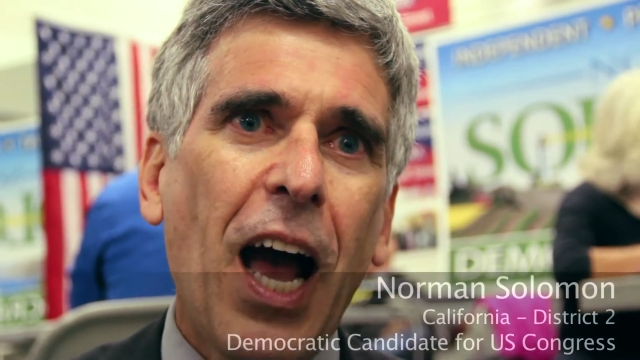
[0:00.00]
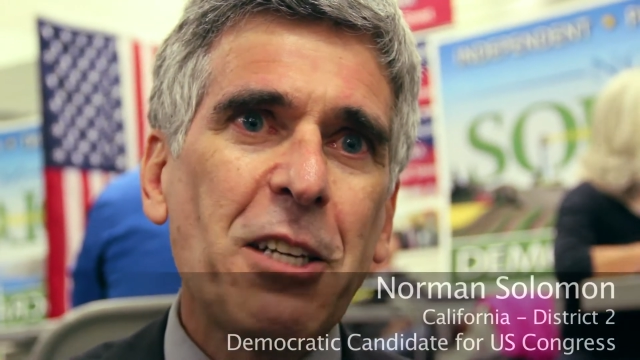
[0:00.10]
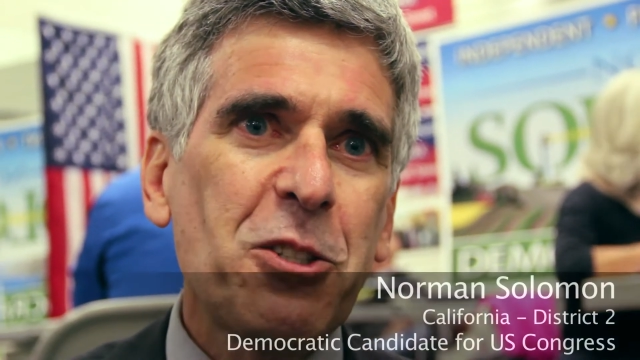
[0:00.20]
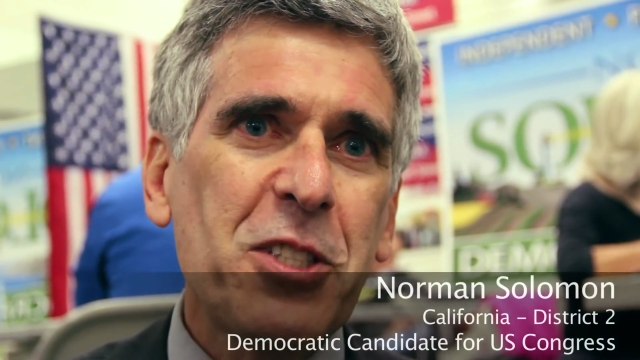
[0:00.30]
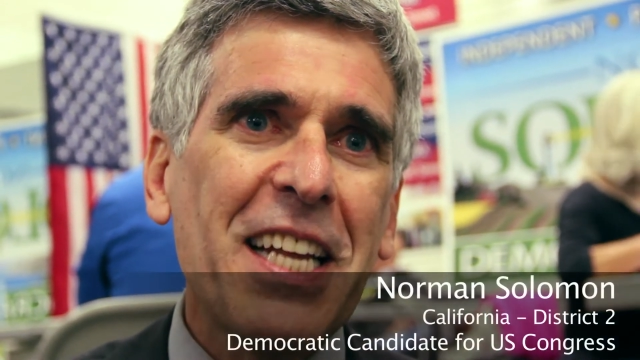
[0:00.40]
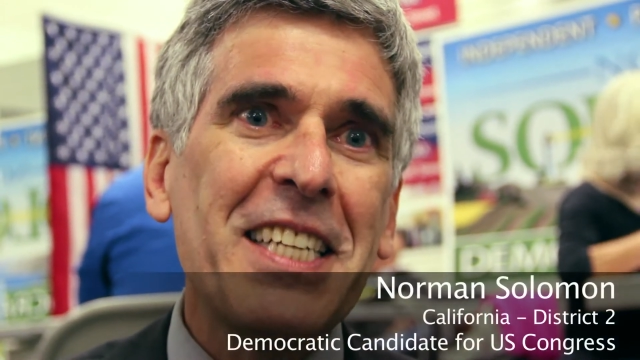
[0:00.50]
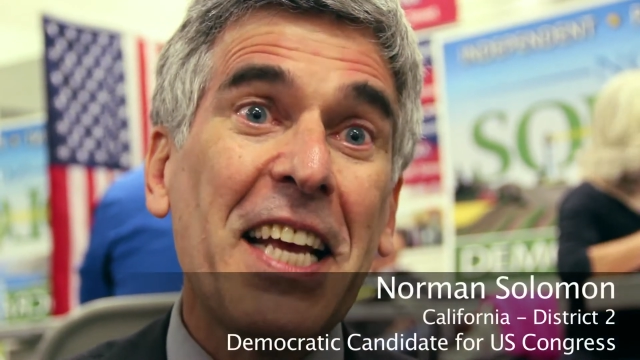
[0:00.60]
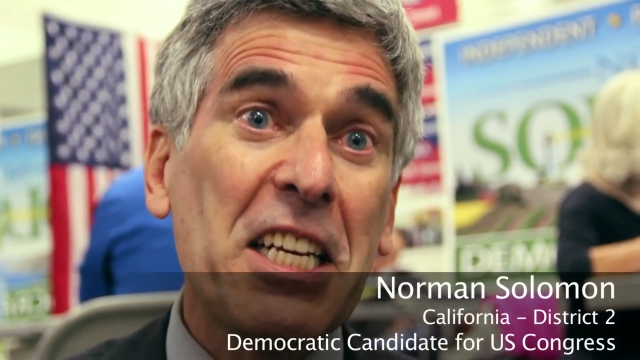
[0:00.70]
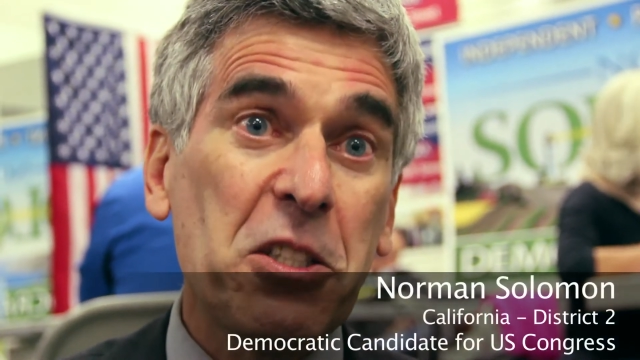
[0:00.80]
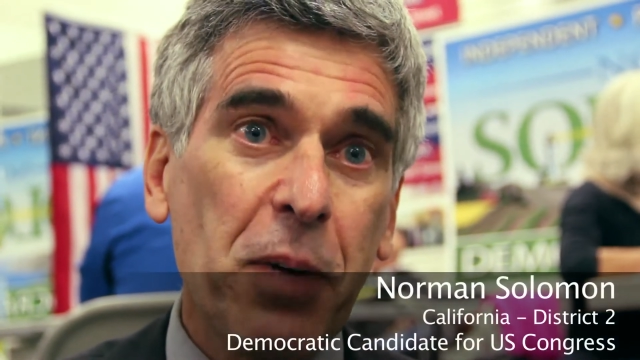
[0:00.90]
I understand it
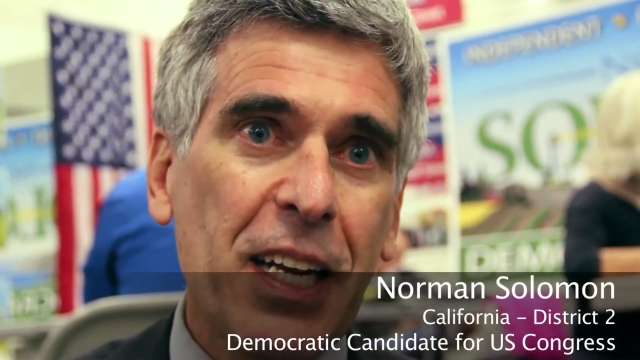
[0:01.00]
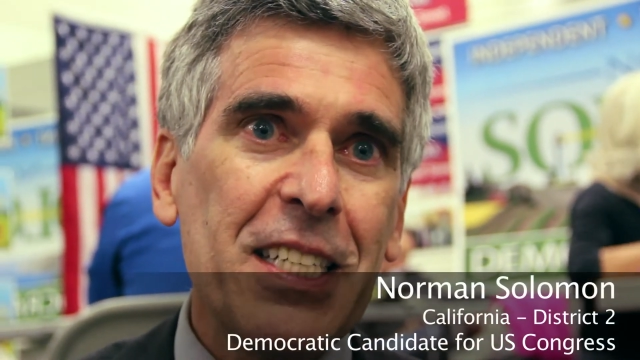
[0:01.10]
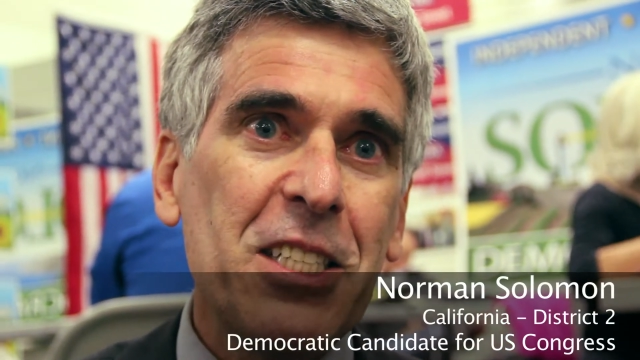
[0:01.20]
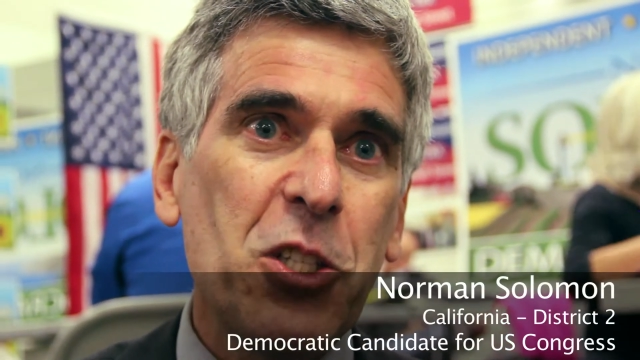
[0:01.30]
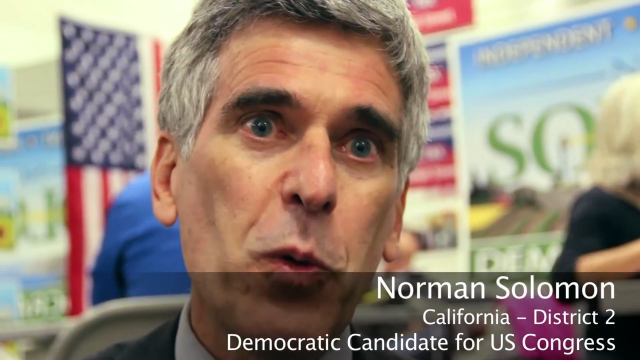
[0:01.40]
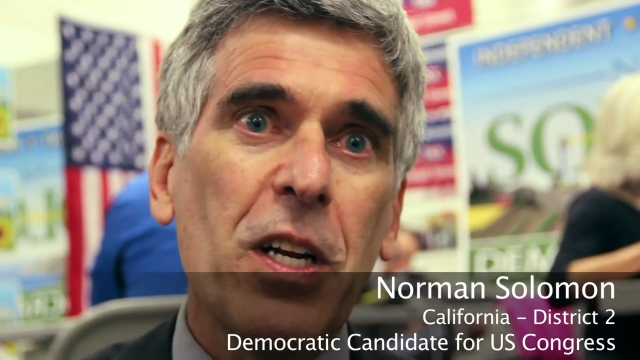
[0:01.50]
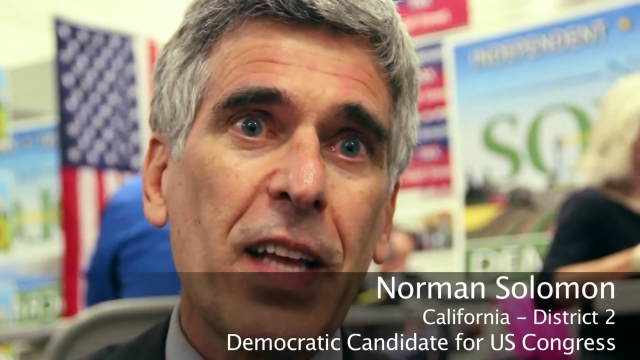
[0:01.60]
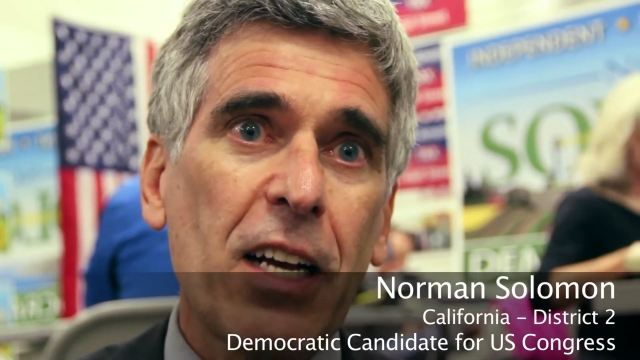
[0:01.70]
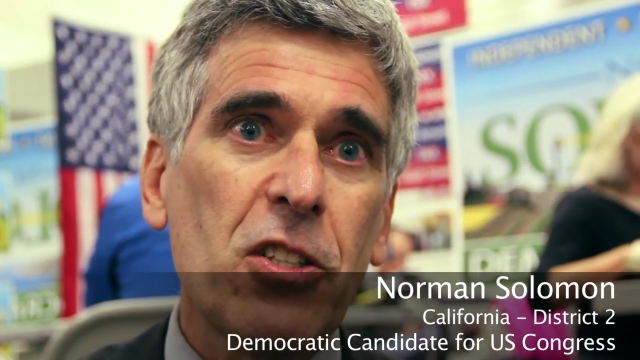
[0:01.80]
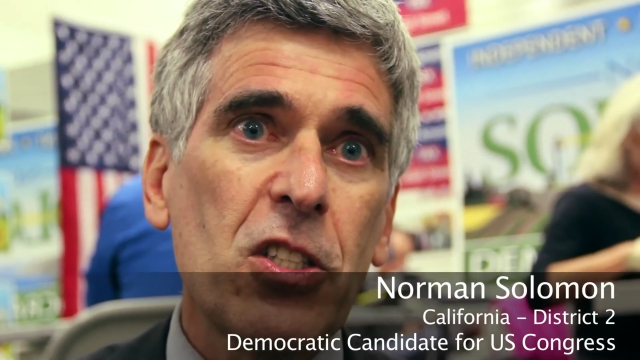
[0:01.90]
takes money to win
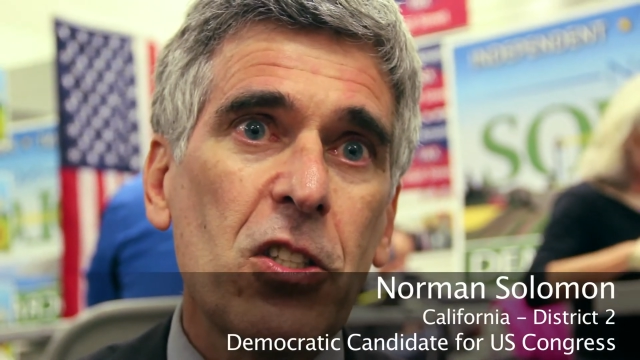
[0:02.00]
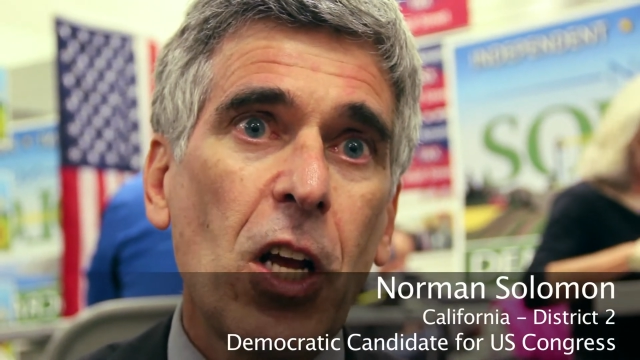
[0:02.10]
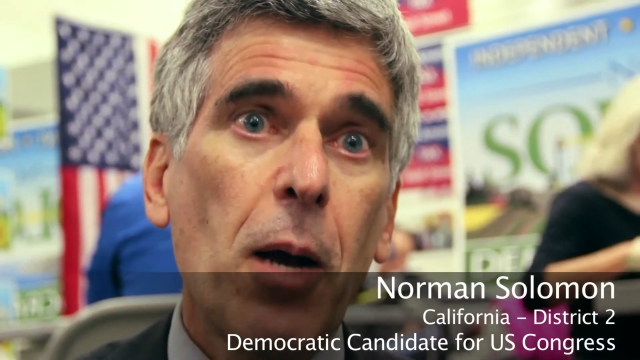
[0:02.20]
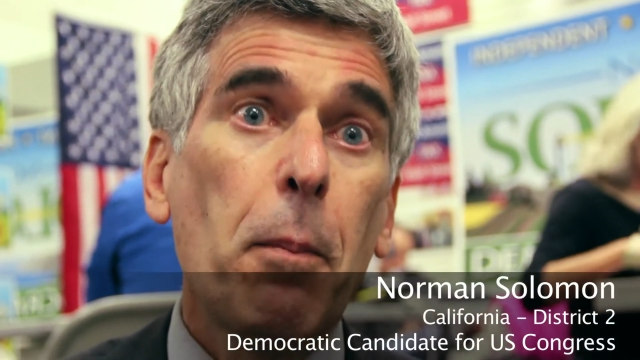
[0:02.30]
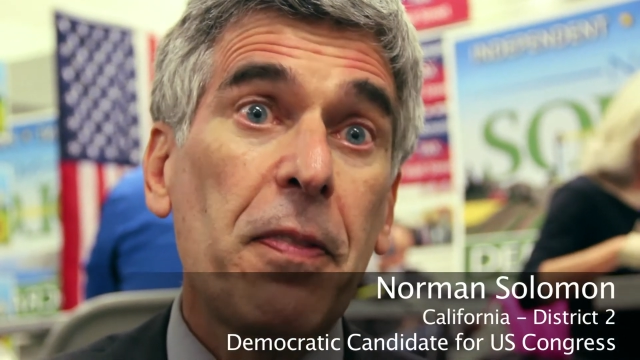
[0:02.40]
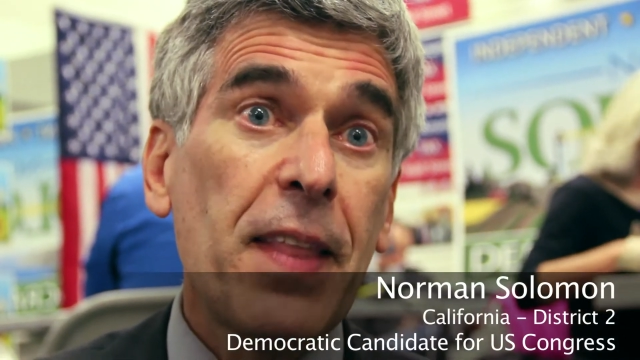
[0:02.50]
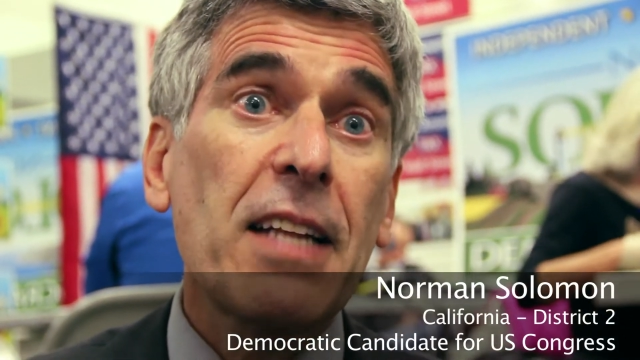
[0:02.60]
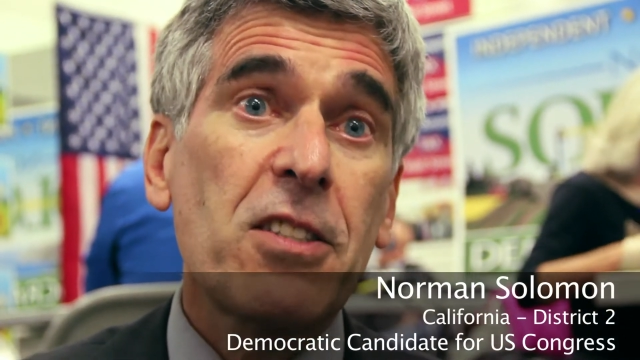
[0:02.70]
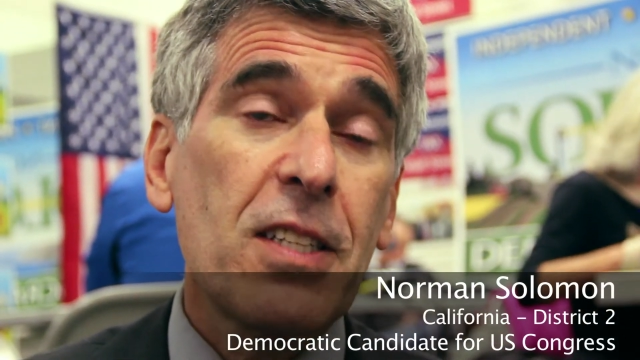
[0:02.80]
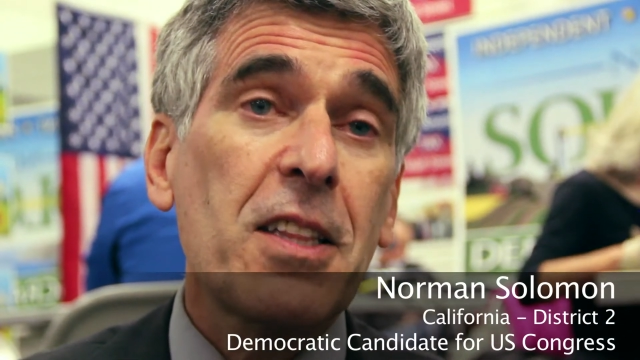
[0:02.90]
elections, but
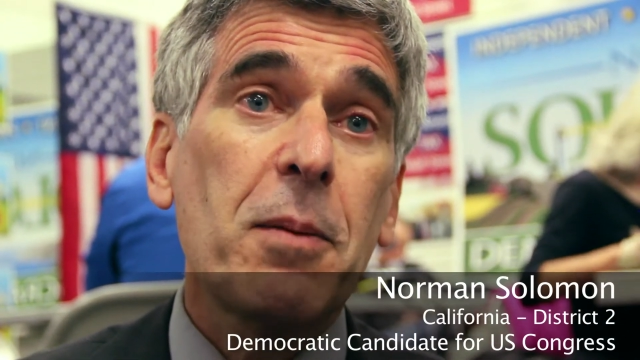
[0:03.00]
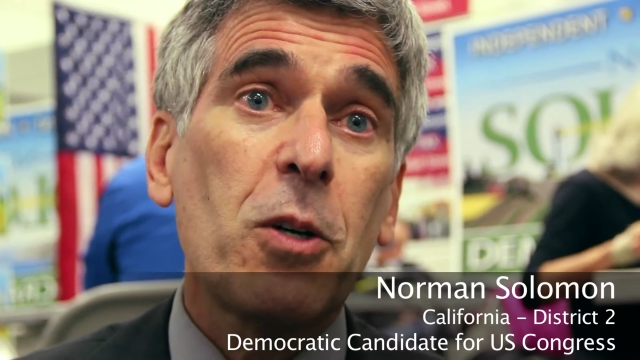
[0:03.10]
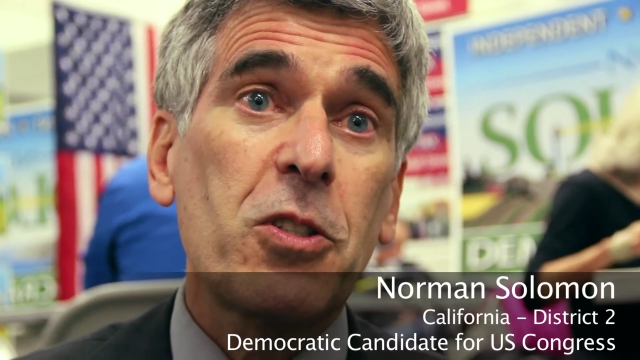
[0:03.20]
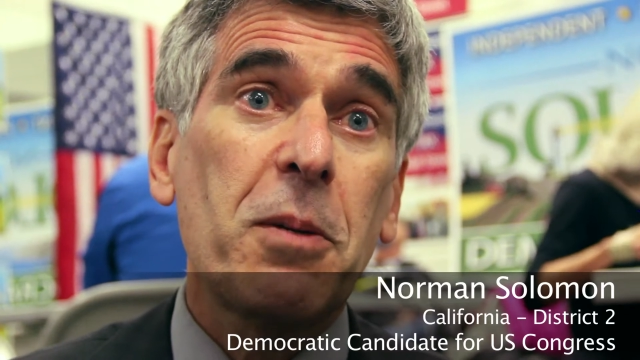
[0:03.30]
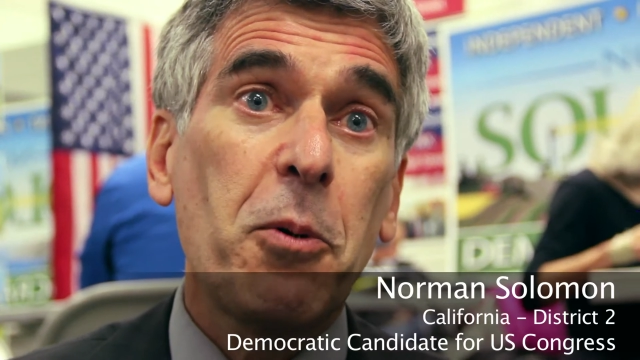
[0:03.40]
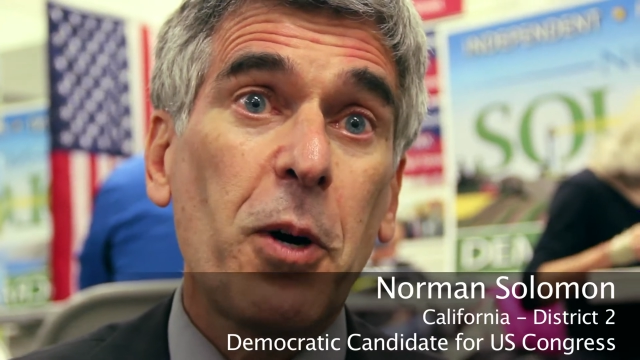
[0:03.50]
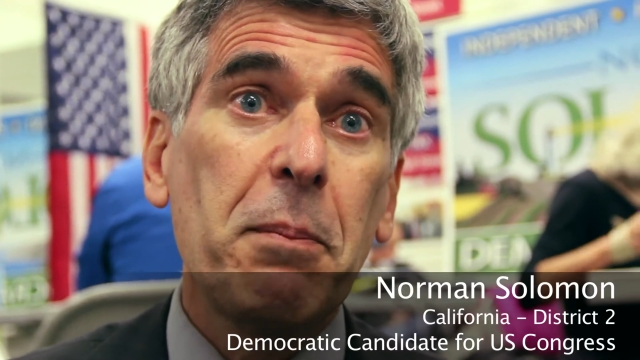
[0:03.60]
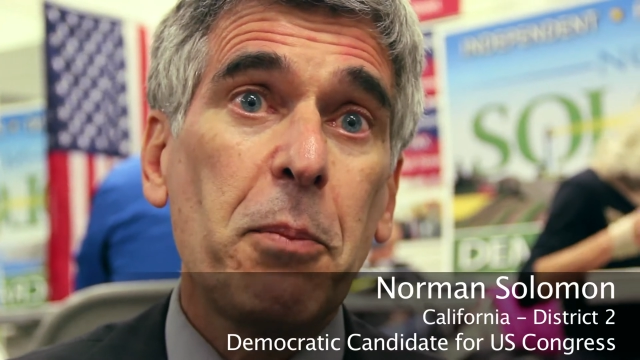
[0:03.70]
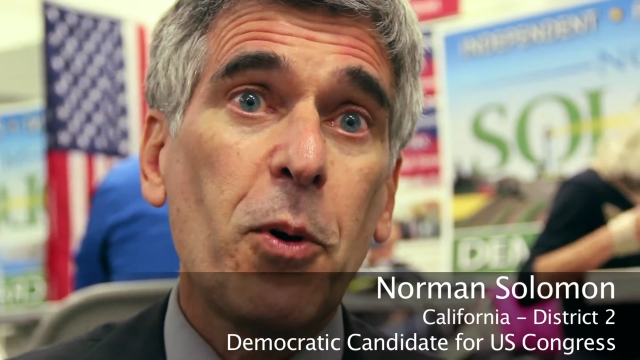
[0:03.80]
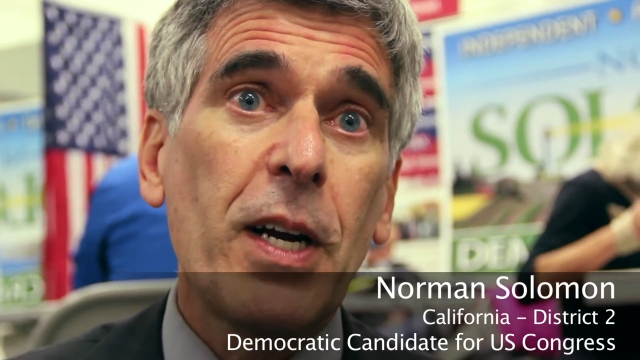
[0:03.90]
that's not the most
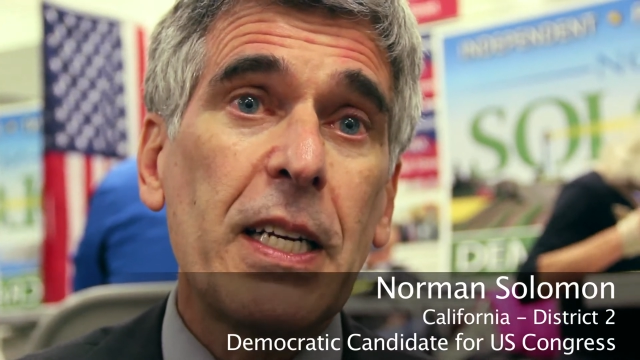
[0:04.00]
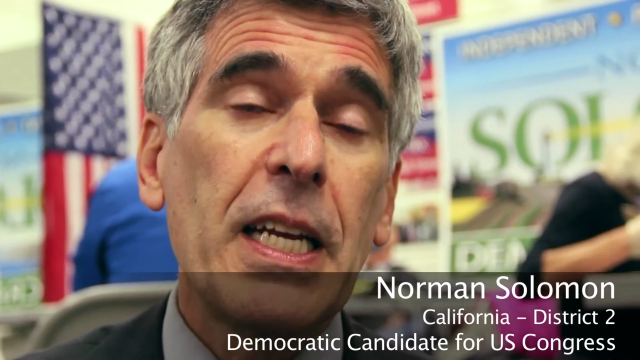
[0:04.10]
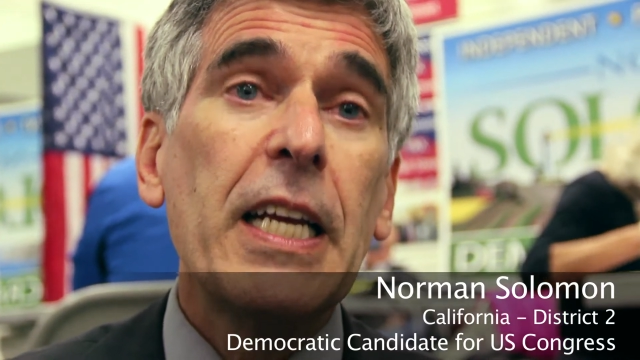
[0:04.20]
important point.